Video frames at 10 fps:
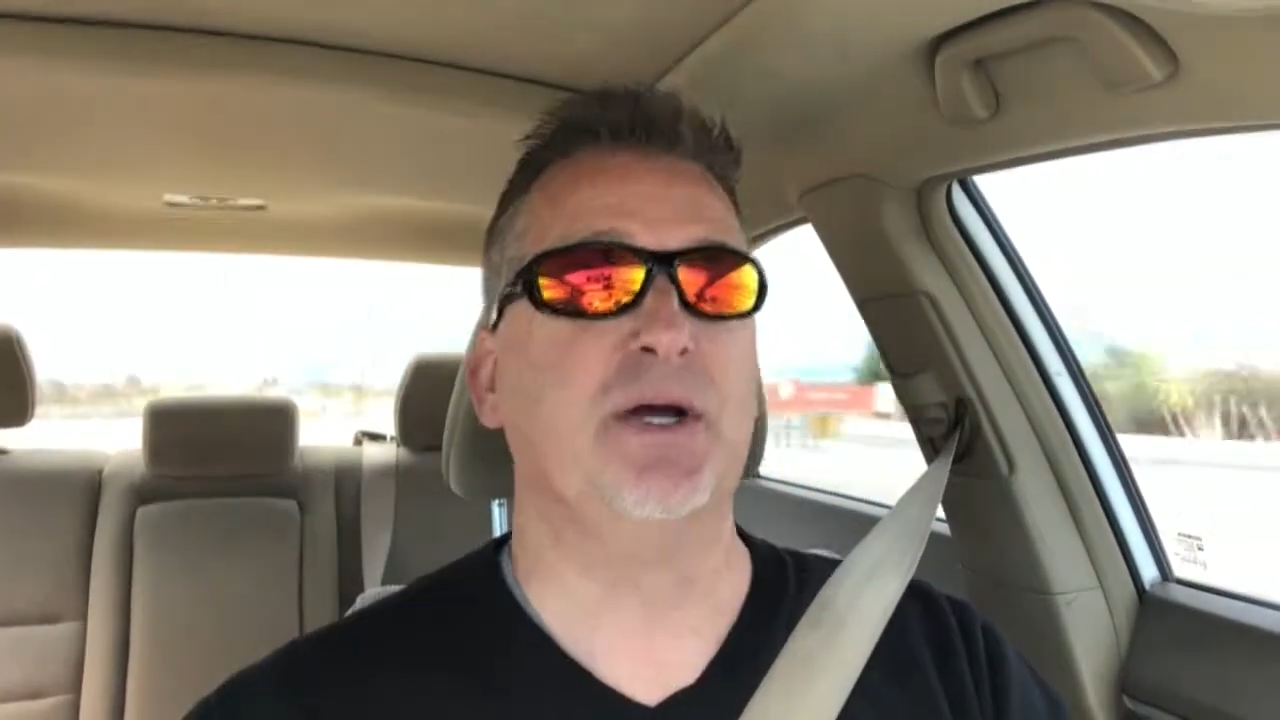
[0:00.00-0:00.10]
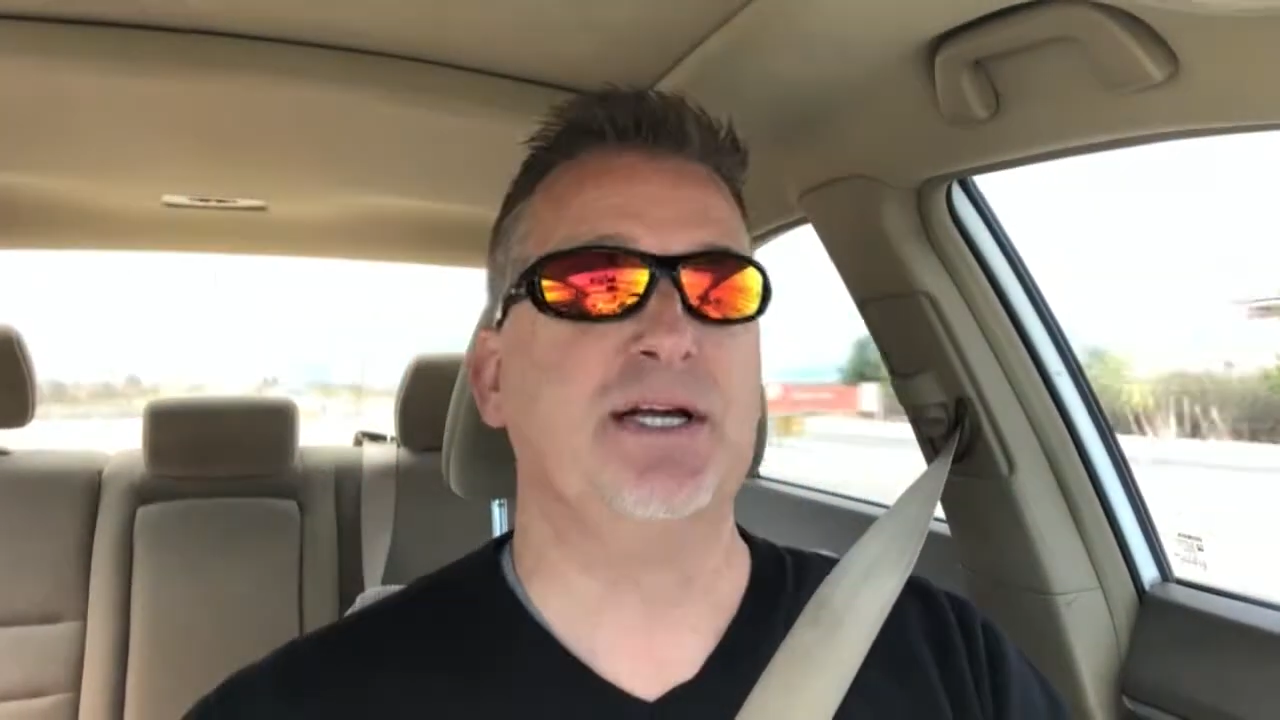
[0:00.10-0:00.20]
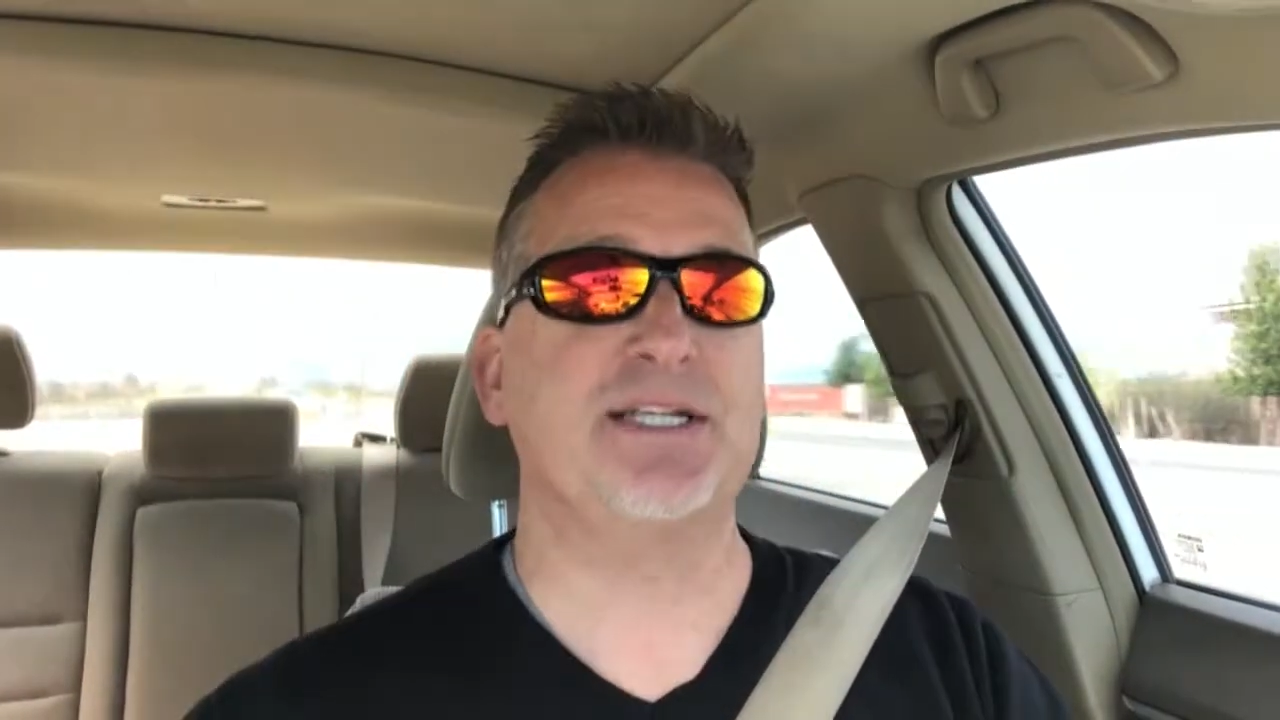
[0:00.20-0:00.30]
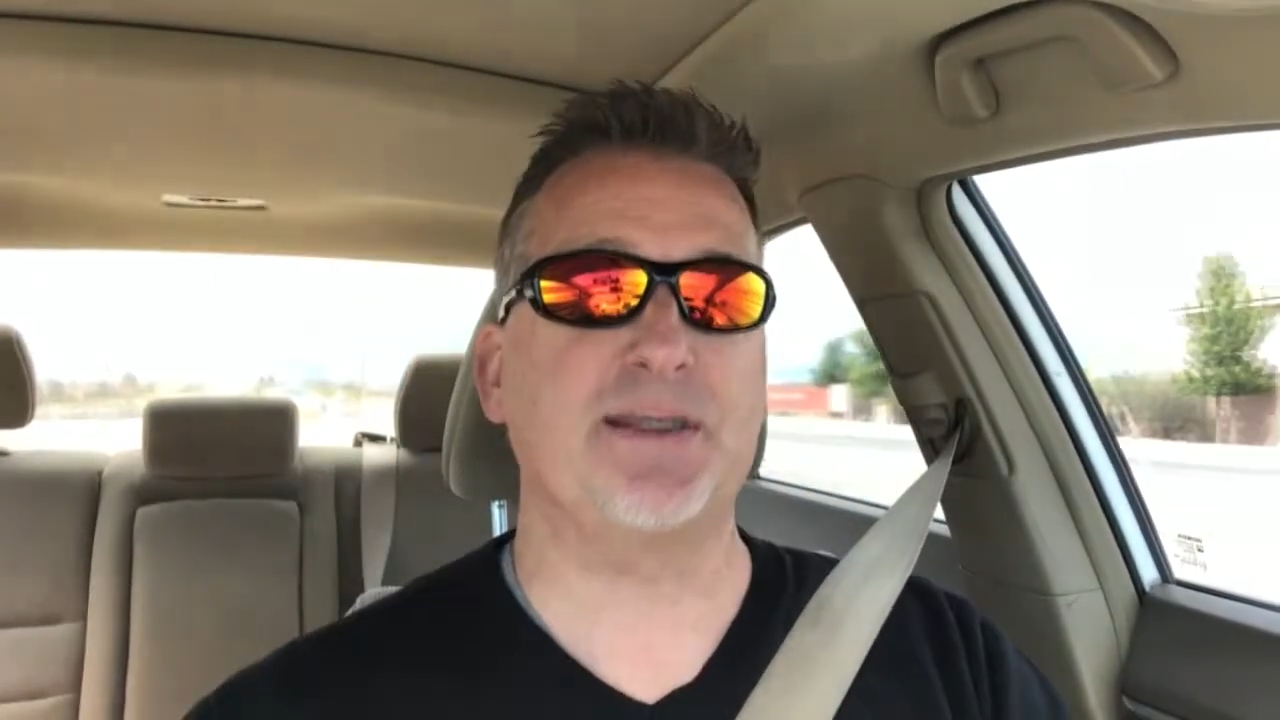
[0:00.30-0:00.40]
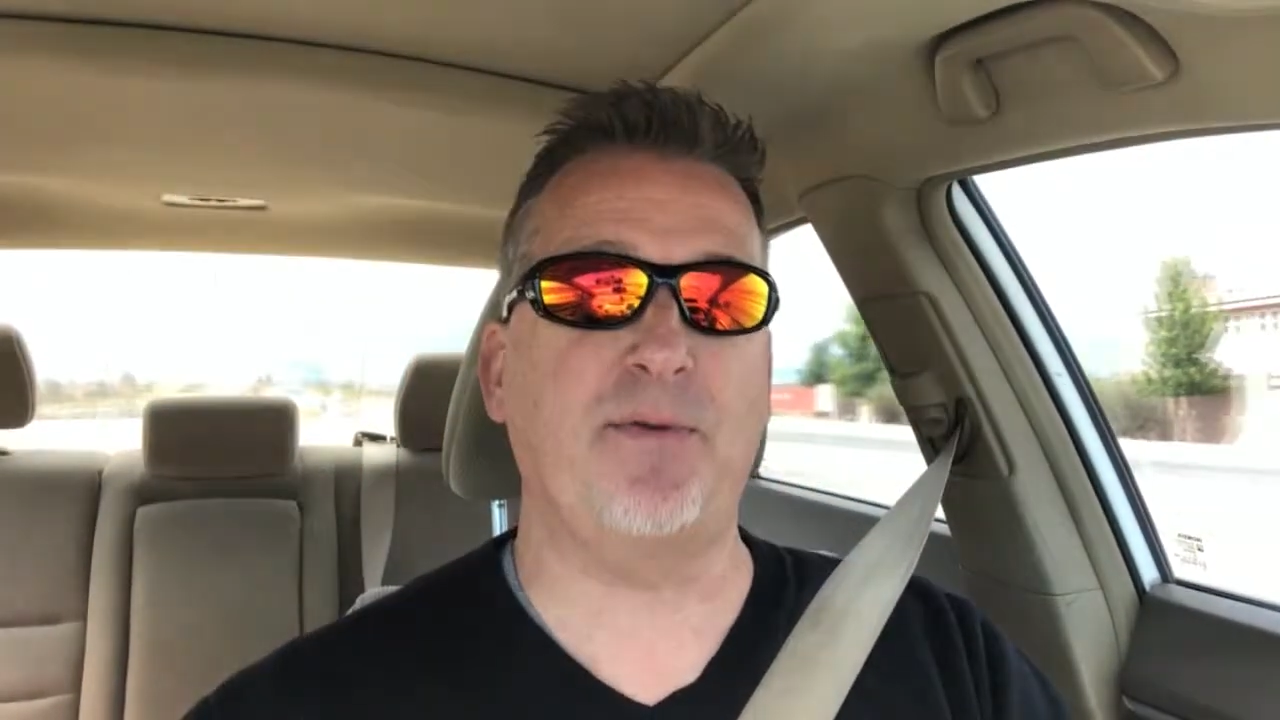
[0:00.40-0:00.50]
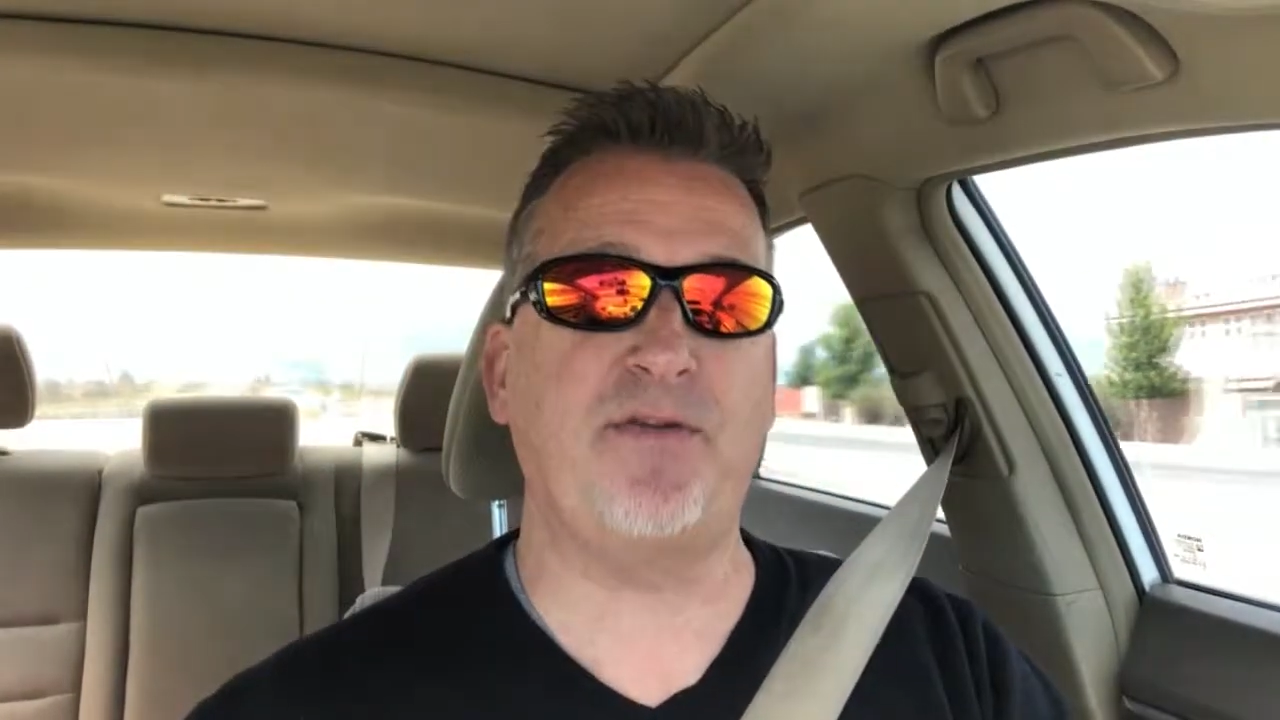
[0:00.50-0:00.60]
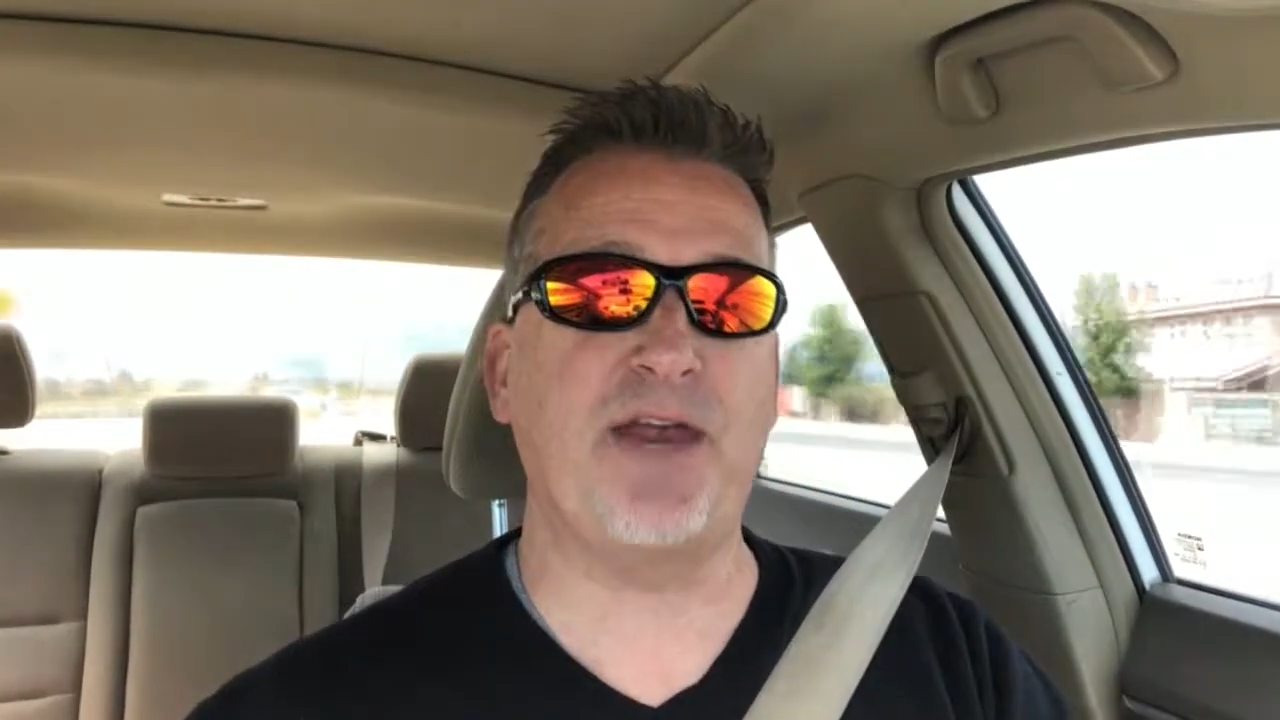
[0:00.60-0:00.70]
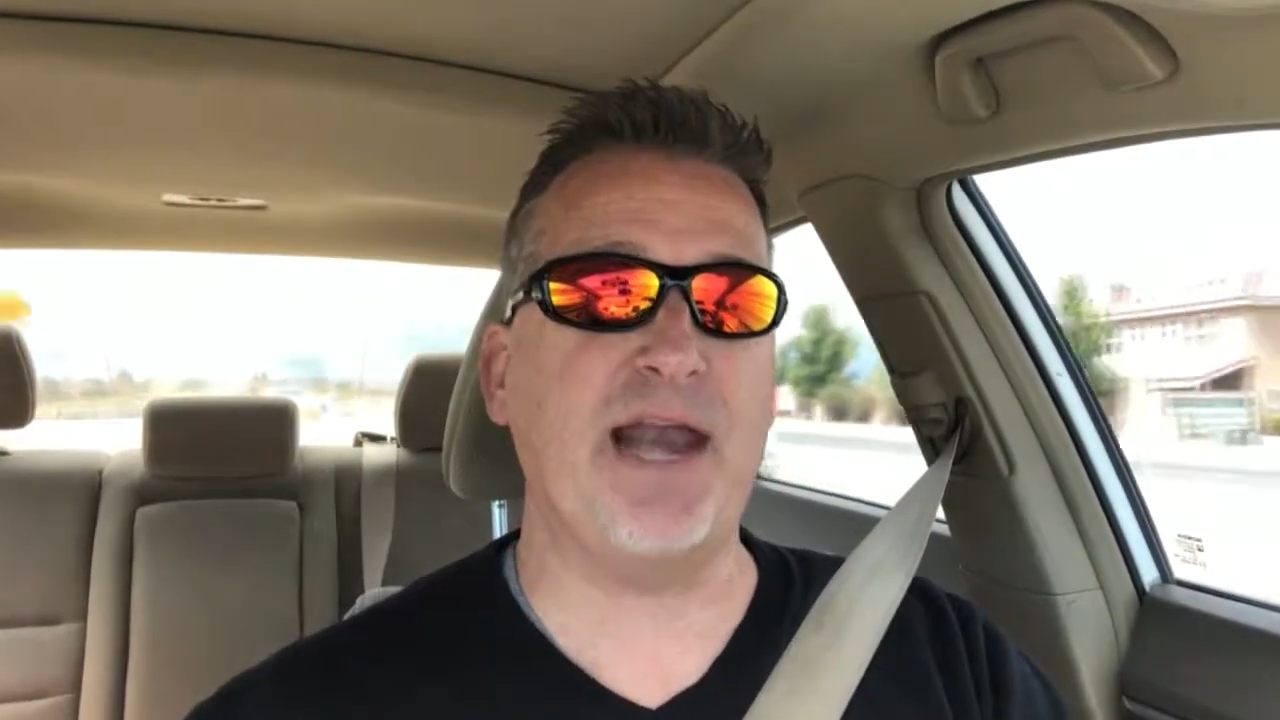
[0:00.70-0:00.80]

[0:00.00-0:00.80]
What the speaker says: Some of the